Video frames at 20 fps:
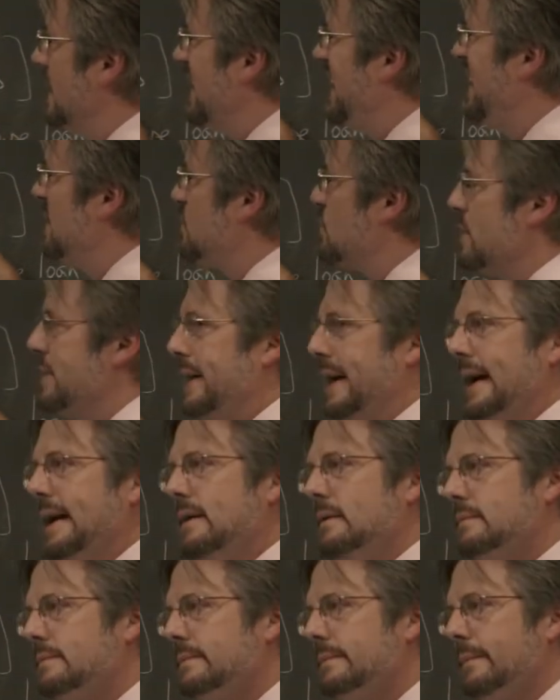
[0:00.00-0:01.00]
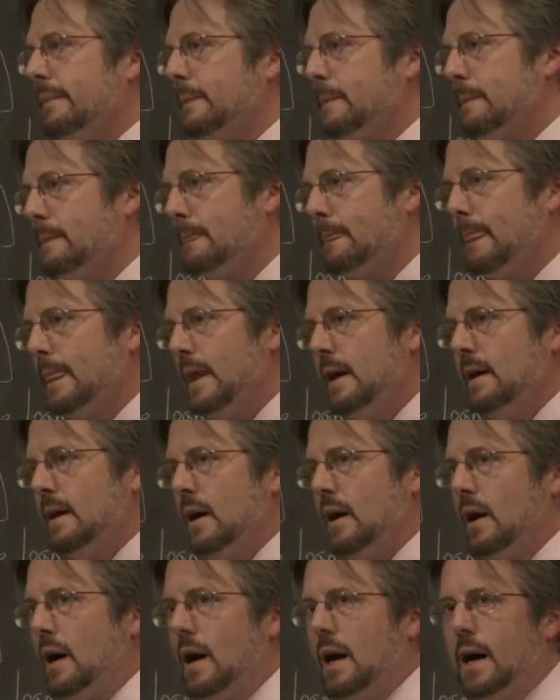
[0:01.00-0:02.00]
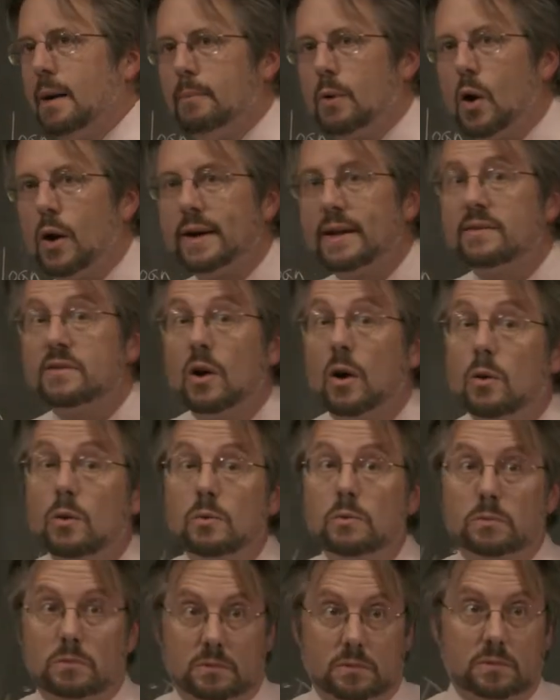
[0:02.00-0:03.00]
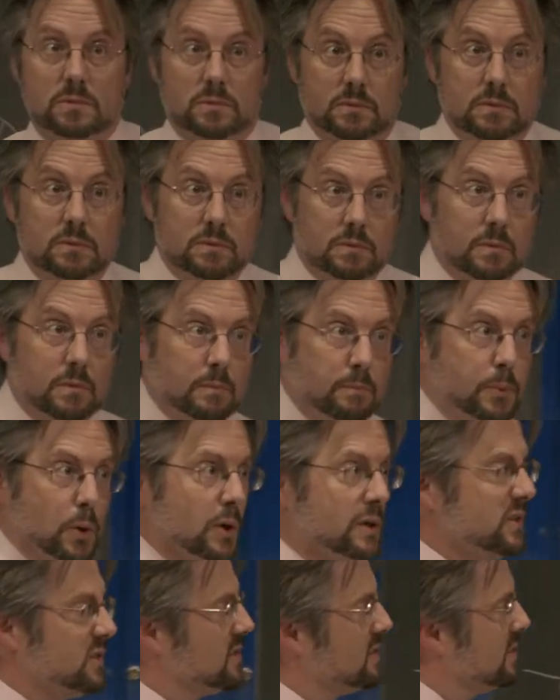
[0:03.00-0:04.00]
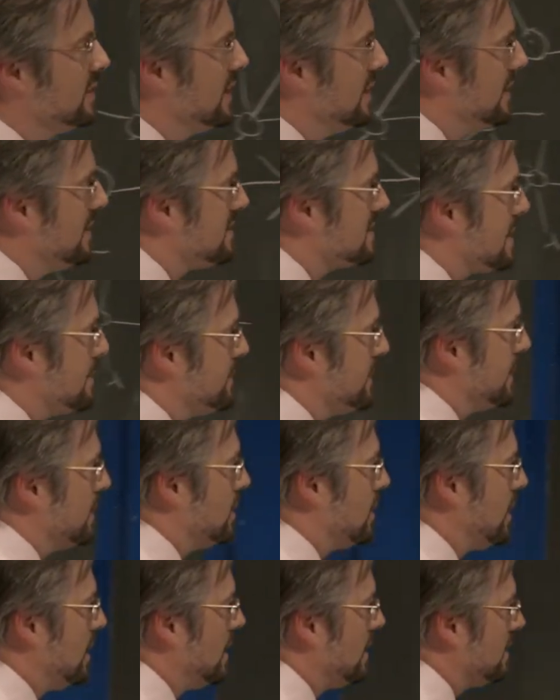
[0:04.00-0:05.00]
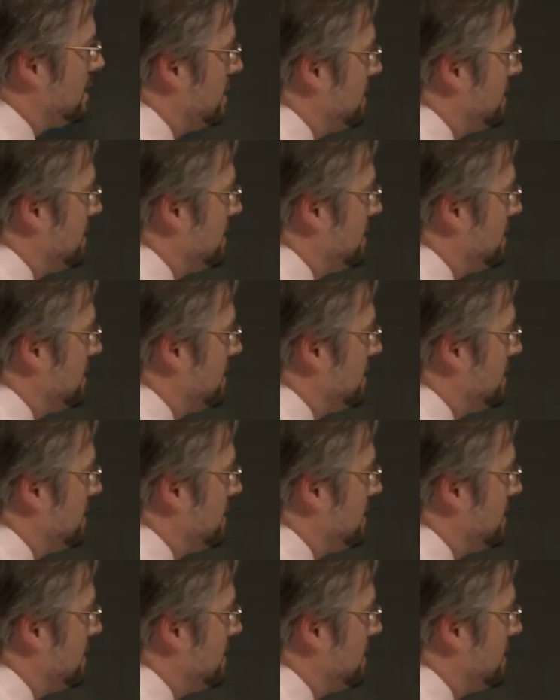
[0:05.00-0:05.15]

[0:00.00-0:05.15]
intraday um, on its own books, something called